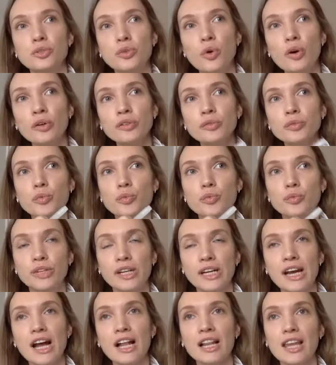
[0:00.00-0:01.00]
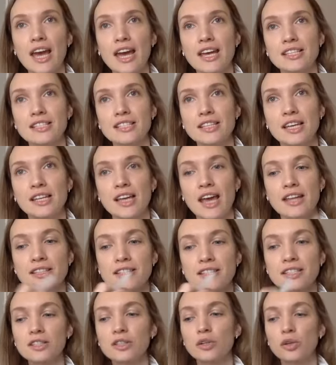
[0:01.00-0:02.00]
don't realize that
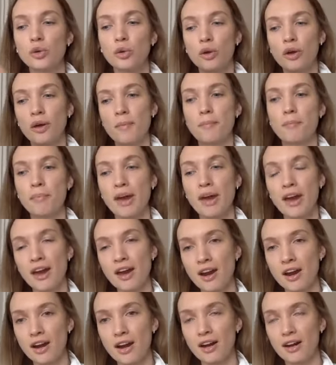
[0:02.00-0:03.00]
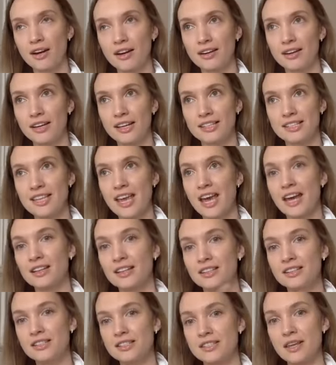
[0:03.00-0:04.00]
until you compare
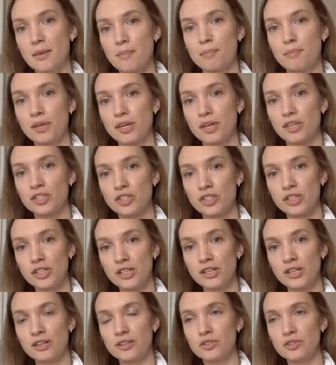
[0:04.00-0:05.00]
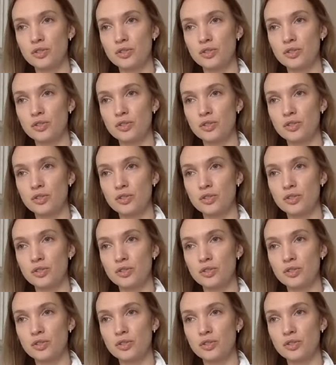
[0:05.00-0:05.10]
exactly the same picture